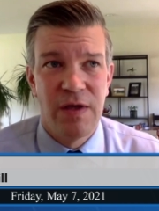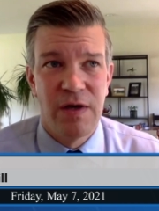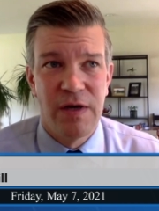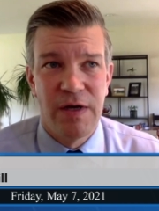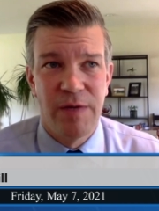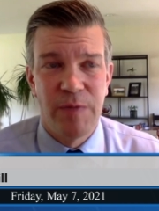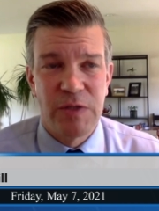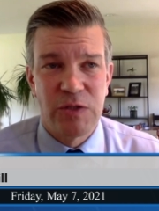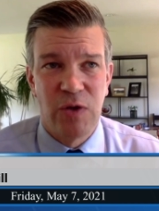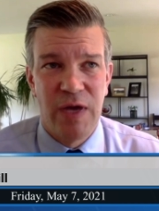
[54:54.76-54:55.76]

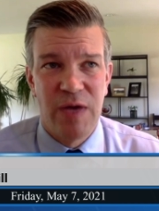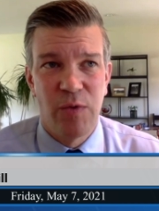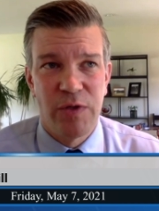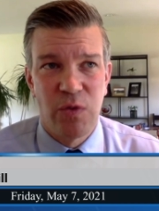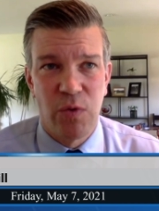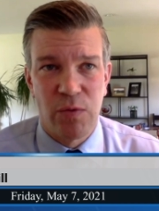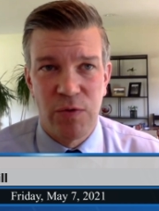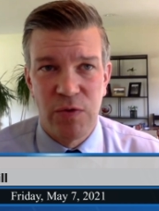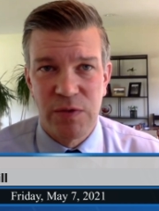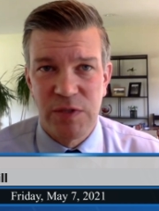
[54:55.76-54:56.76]
And so I am willing to work
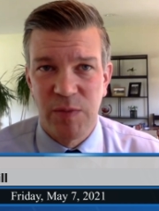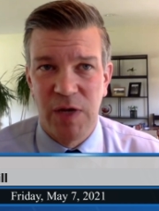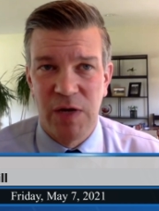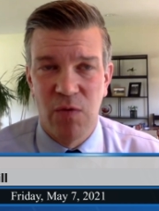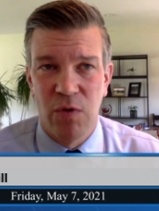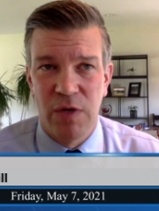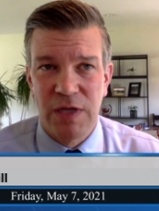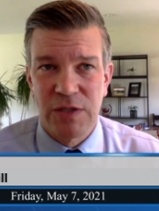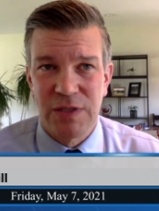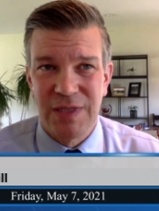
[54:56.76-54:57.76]
with you on some kind of warning.
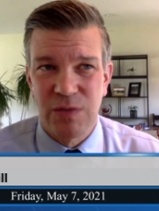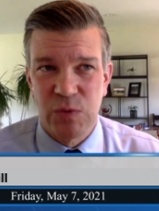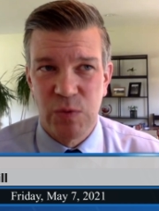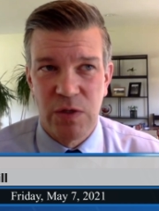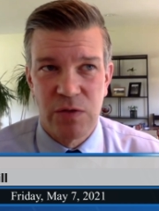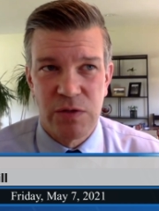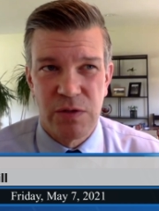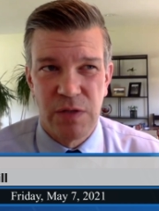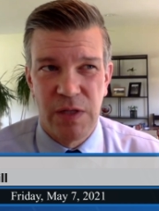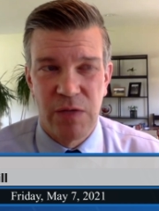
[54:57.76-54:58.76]
I just think this one
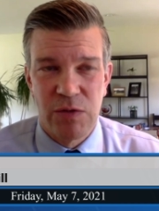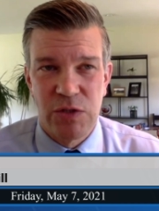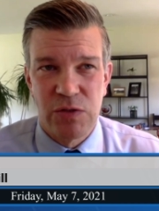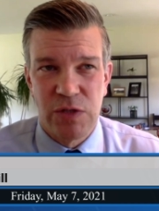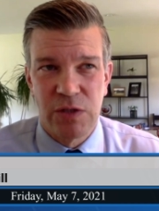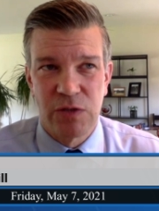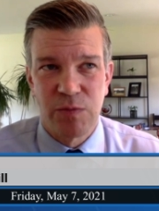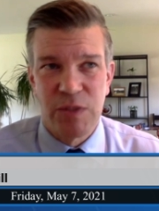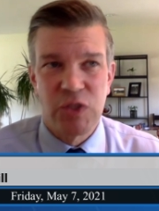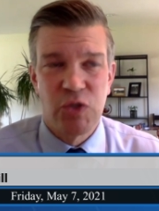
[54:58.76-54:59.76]
goes, the language here is a
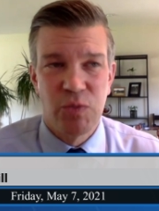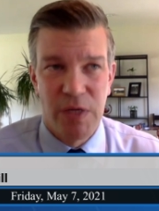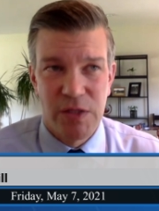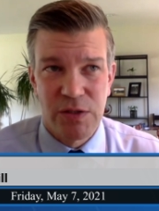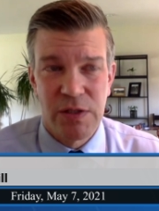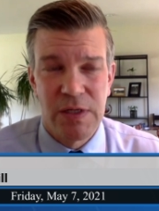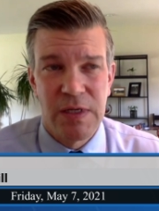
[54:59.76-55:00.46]
little bit too much.